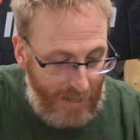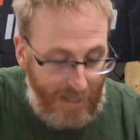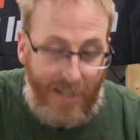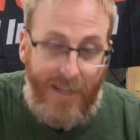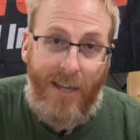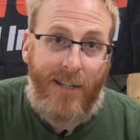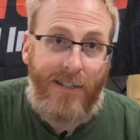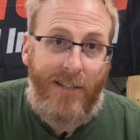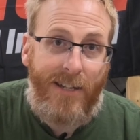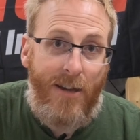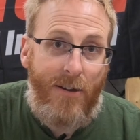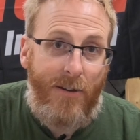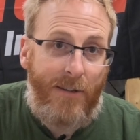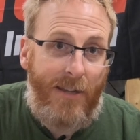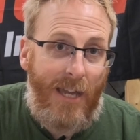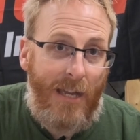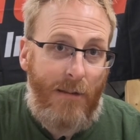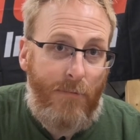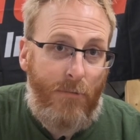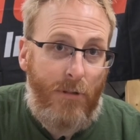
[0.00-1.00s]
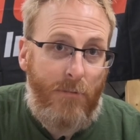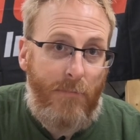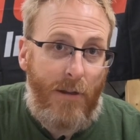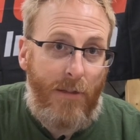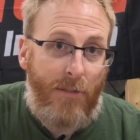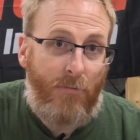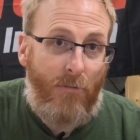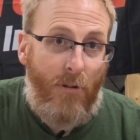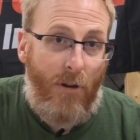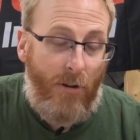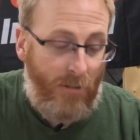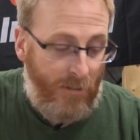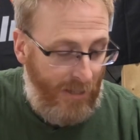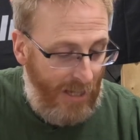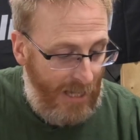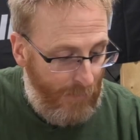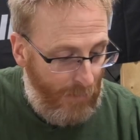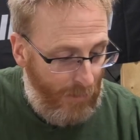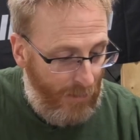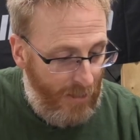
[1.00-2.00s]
kickdown cable and my throttle cable,